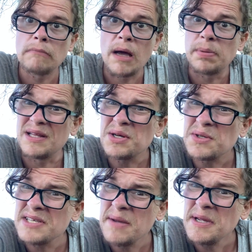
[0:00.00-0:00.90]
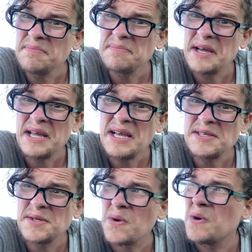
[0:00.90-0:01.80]
a political statement, I
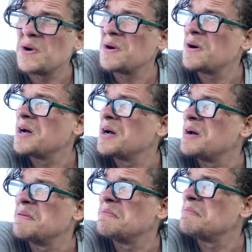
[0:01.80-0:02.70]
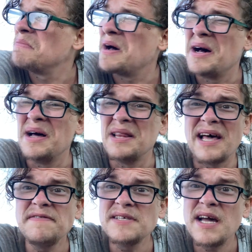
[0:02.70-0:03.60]
guess, or a, uh, a
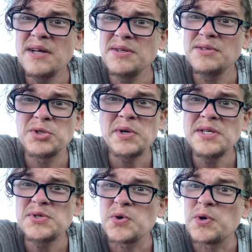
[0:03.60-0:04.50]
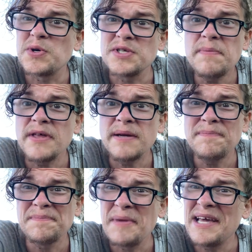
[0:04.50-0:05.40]
lifestyle choice or
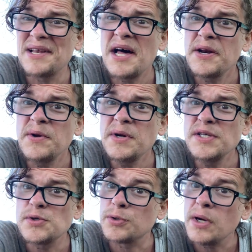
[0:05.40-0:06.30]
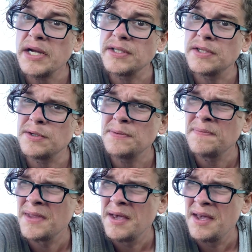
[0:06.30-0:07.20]
something, making a lot of noise or trying to.
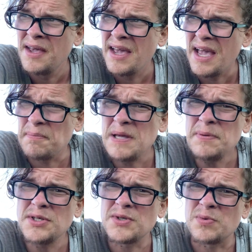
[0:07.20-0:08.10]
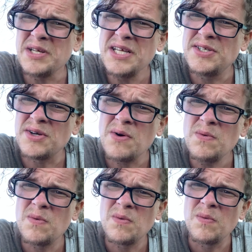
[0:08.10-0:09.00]
And people just really
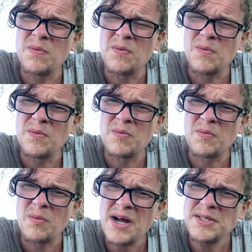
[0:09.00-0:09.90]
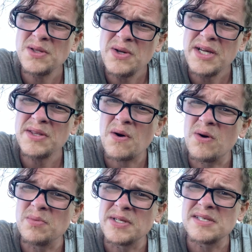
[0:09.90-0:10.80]
don't want to look at the
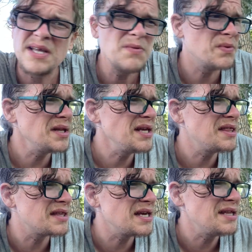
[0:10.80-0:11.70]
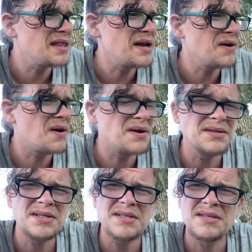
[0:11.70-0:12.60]
homeless. They really think they are all
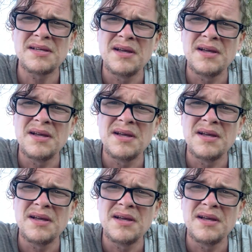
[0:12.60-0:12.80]
just